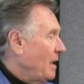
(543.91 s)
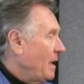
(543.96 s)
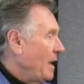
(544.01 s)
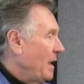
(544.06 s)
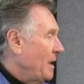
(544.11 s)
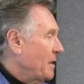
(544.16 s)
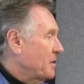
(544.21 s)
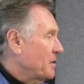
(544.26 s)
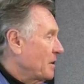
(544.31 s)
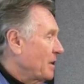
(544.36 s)

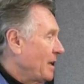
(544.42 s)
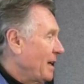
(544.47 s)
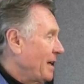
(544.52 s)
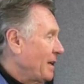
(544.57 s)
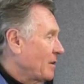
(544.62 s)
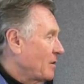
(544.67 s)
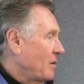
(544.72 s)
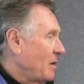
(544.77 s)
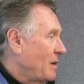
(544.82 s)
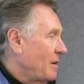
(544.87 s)
and to
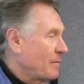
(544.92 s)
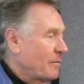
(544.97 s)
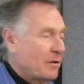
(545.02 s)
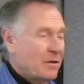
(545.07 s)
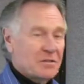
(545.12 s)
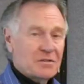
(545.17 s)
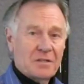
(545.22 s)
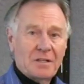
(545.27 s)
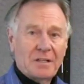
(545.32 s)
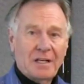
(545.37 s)
gain
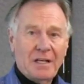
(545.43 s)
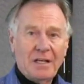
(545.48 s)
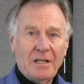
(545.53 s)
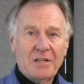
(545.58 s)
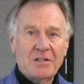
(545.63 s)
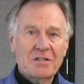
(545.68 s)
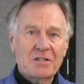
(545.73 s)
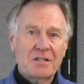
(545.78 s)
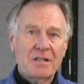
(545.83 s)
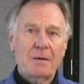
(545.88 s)
confidence in
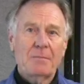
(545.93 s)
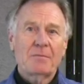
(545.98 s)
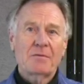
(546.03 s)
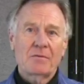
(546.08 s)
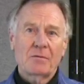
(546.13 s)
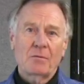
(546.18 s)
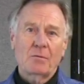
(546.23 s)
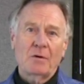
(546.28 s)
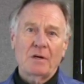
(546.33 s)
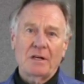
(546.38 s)
each step
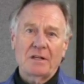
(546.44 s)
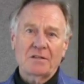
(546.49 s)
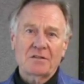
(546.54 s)
of the way.